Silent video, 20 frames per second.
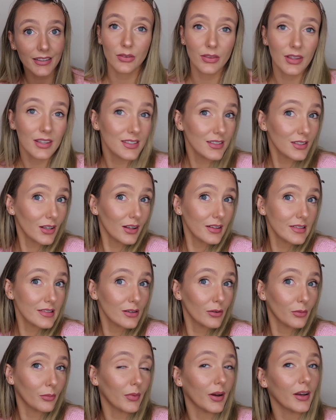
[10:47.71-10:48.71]
So this is
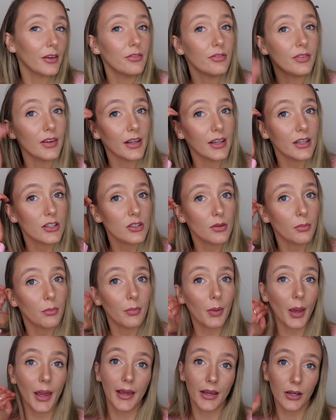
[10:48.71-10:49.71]
also my finished
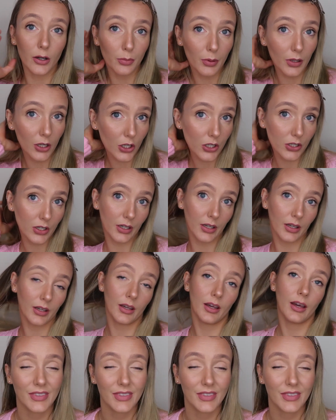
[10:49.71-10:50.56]
makeup look.